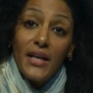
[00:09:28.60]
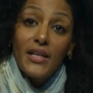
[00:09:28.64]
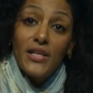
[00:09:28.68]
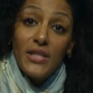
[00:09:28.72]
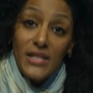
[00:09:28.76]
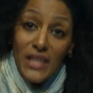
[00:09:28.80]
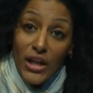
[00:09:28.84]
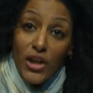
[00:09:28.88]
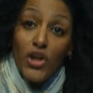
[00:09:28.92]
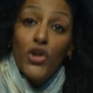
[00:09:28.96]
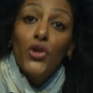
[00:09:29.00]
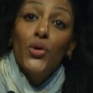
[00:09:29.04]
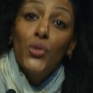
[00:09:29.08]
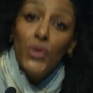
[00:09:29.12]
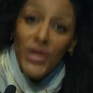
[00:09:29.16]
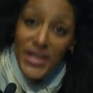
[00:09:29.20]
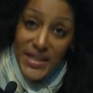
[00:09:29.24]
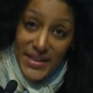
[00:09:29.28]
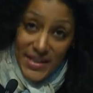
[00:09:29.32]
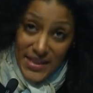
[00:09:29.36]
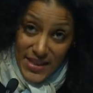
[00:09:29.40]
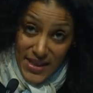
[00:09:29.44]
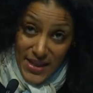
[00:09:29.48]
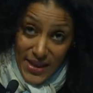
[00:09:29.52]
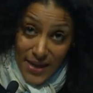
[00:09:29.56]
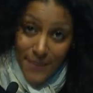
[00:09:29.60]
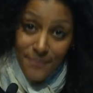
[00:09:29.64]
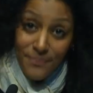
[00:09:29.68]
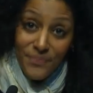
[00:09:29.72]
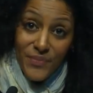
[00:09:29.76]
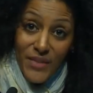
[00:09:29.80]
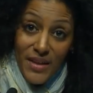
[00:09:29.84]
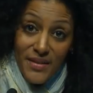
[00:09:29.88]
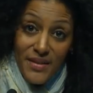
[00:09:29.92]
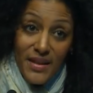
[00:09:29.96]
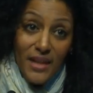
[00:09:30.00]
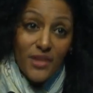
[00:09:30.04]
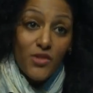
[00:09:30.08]
security,
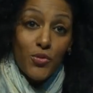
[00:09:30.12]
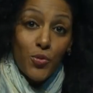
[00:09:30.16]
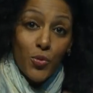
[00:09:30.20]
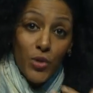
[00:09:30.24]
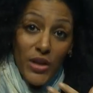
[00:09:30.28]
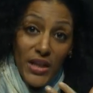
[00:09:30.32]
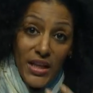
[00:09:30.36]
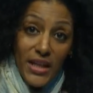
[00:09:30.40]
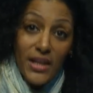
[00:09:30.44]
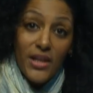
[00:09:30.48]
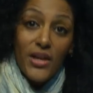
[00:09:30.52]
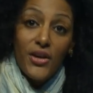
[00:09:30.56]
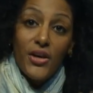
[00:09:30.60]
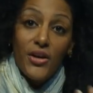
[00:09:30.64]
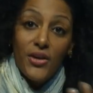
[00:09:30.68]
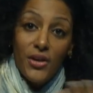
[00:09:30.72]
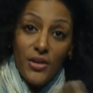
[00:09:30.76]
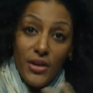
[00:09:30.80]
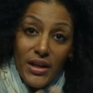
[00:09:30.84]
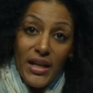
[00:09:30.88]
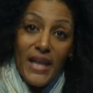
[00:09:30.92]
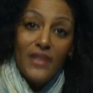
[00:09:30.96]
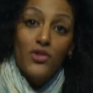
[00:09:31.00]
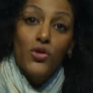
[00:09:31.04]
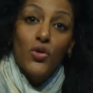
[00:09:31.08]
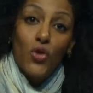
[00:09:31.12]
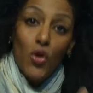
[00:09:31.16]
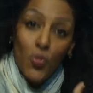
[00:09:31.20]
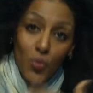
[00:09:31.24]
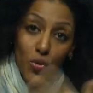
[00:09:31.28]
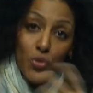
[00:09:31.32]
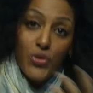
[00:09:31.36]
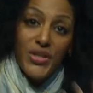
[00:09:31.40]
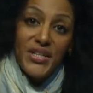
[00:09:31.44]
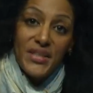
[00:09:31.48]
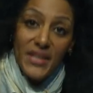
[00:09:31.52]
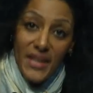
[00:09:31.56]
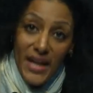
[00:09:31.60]
that we can
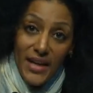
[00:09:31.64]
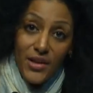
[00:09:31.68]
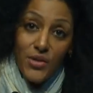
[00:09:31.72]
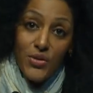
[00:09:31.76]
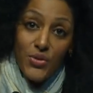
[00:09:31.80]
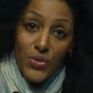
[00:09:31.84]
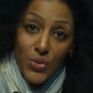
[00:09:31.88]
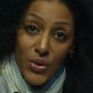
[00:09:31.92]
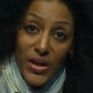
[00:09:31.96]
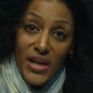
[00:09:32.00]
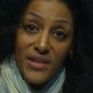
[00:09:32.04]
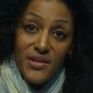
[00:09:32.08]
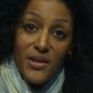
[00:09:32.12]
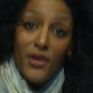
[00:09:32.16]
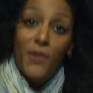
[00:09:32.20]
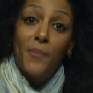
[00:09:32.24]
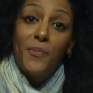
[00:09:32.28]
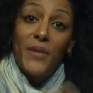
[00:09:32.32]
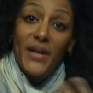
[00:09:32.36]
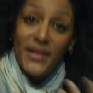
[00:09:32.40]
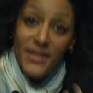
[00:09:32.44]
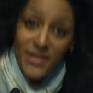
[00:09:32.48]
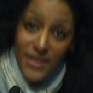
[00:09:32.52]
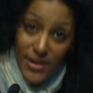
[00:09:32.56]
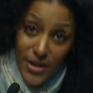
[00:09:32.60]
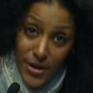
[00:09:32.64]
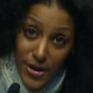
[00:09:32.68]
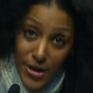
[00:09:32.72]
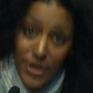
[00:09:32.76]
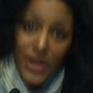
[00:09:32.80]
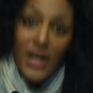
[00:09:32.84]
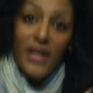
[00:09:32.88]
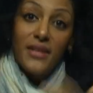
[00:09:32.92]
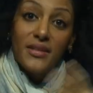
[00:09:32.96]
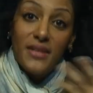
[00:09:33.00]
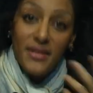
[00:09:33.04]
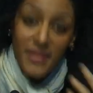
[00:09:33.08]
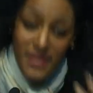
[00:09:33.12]
communicate together better,
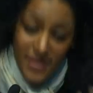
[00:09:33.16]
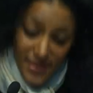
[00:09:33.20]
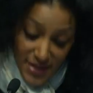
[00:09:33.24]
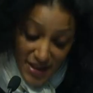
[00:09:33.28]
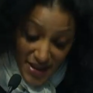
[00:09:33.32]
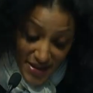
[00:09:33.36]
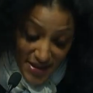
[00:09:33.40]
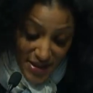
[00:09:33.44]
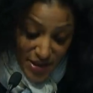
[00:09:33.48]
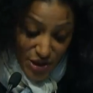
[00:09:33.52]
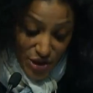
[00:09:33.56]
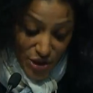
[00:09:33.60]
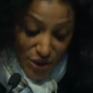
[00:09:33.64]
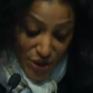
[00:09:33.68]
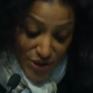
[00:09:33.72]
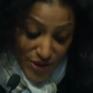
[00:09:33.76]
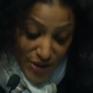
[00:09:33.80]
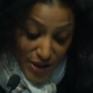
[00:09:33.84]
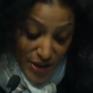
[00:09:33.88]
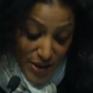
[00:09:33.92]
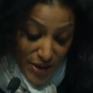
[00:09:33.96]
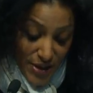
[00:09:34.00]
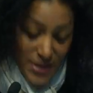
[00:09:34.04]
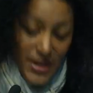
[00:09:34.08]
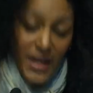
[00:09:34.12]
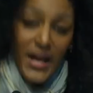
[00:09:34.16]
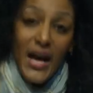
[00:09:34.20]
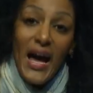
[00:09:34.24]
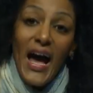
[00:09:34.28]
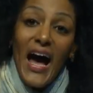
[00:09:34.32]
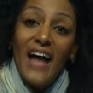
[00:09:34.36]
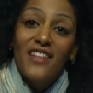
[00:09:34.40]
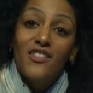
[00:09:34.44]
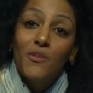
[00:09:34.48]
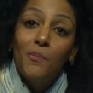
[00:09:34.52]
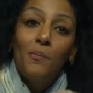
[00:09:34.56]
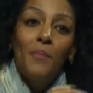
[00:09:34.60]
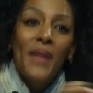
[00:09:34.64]
understand each other,
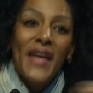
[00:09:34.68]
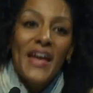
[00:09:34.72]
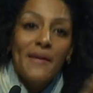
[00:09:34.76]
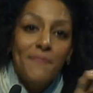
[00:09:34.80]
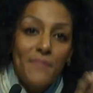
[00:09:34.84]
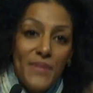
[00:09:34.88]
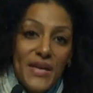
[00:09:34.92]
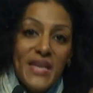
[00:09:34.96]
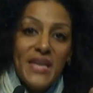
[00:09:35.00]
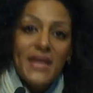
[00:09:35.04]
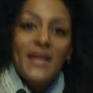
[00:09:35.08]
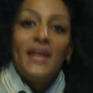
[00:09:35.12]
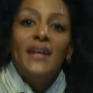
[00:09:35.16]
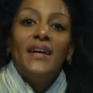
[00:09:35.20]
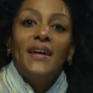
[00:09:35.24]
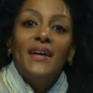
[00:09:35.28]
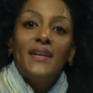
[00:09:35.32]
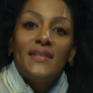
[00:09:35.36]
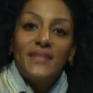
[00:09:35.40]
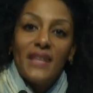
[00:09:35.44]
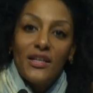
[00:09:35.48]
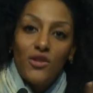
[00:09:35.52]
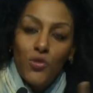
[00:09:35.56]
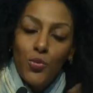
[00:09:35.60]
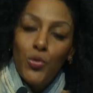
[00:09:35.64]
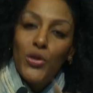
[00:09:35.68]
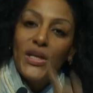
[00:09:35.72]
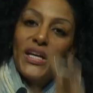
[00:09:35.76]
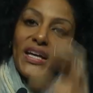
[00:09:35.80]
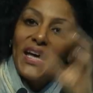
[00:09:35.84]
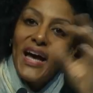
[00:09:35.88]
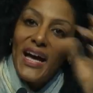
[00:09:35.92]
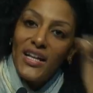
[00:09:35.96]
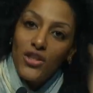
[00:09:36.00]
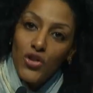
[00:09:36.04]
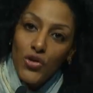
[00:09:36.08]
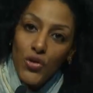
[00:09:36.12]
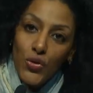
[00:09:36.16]
and maybe that we
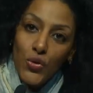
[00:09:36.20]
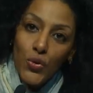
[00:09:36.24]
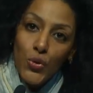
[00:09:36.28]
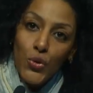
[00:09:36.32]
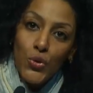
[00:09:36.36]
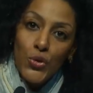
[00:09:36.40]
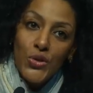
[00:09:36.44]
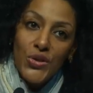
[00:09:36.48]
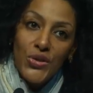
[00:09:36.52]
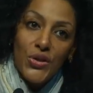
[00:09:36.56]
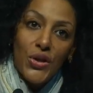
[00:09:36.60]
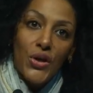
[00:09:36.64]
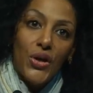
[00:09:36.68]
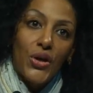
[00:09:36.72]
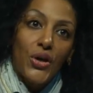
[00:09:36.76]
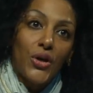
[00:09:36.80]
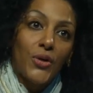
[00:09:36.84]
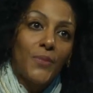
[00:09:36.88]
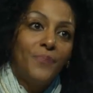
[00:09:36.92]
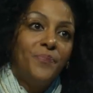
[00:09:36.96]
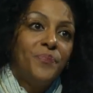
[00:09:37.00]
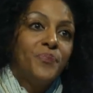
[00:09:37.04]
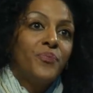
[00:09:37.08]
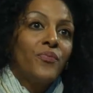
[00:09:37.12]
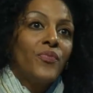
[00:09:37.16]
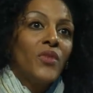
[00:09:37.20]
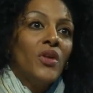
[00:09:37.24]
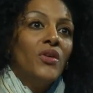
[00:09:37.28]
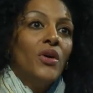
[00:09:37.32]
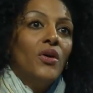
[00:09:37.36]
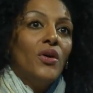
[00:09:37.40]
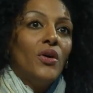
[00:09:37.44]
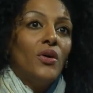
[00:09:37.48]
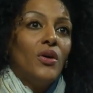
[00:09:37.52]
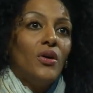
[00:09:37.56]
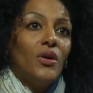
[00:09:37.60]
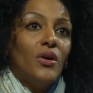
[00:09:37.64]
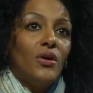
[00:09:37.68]
can use
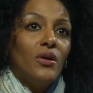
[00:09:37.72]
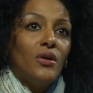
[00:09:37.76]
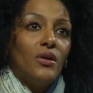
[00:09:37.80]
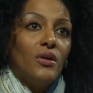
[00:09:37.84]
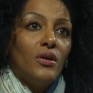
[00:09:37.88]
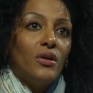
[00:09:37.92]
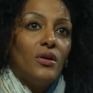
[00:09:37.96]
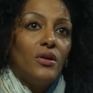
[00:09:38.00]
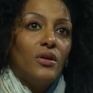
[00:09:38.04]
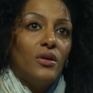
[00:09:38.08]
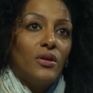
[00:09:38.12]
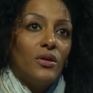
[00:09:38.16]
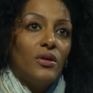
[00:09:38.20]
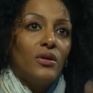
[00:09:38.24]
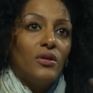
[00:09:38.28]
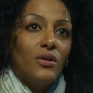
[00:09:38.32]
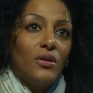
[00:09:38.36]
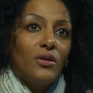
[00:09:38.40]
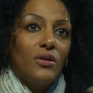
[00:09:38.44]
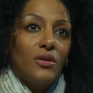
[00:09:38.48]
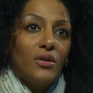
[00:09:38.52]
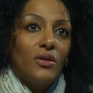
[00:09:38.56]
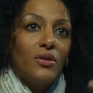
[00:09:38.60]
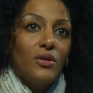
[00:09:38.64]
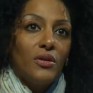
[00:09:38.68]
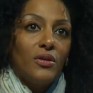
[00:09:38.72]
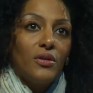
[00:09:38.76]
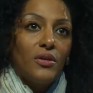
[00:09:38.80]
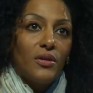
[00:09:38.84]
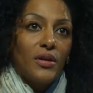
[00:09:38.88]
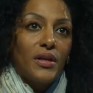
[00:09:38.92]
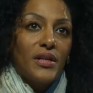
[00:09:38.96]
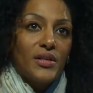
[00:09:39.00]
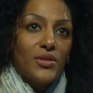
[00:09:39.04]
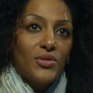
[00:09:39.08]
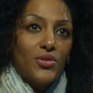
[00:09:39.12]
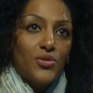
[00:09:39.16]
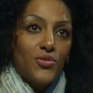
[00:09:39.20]

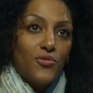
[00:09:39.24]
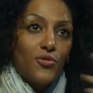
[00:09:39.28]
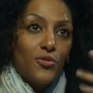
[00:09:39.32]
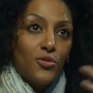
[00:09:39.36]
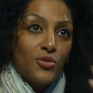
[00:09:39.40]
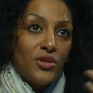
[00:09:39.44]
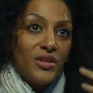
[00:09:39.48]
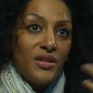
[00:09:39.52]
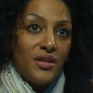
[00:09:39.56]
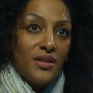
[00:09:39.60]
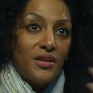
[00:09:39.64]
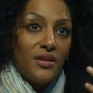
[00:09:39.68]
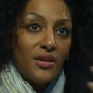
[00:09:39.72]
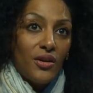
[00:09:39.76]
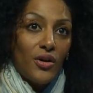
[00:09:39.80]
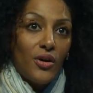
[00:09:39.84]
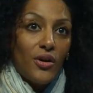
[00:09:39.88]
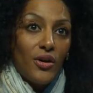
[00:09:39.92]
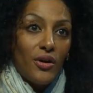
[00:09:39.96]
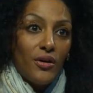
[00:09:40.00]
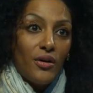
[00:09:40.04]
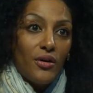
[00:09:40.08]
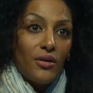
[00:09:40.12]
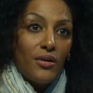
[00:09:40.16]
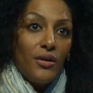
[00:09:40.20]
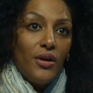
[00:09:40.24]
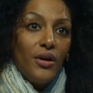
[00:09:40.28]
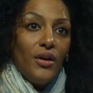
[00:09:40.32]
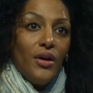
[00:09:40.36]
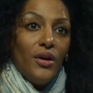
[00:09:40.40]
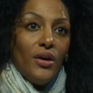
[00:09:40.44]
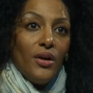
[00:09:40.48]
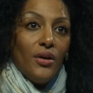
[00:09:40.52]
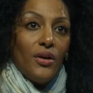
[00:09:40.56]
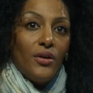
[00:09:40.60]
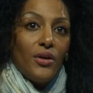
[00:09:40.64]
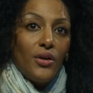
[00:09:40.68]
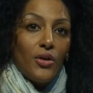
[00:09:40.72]
qu'est-ce que je veux dire?
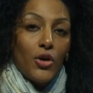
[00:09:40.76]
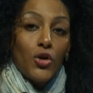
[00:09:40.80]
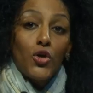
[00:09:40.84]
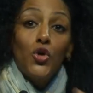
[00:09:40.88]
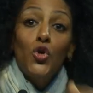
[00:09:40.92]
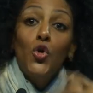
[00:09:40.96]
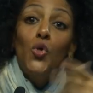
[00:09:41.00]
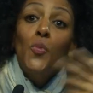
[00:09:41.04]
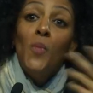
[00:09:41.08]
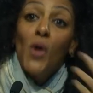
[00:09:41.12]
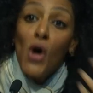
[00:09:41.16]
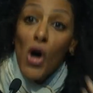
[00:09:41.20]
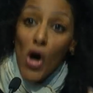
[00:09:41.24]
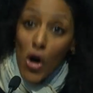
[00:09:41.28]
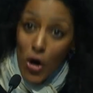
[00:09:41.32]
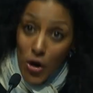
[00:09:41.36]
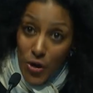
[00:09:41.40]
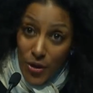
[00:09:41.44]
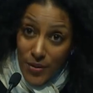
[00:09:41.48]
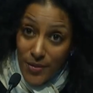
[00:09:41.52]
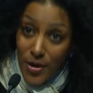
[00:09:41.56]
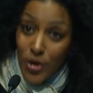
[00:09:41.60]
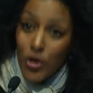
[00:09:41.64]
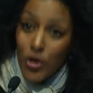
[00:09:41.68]
Humor